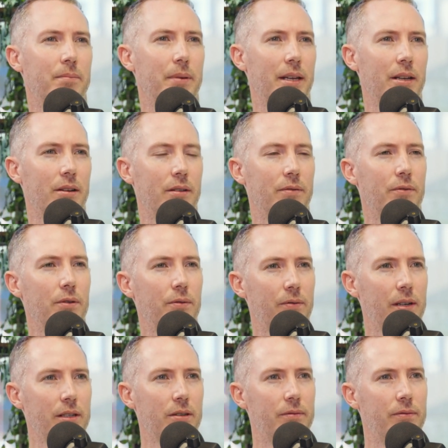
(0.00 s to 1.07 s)
being on the
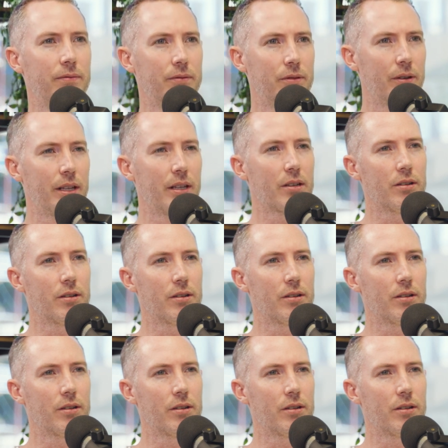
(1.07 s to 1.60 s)
forefront of doing the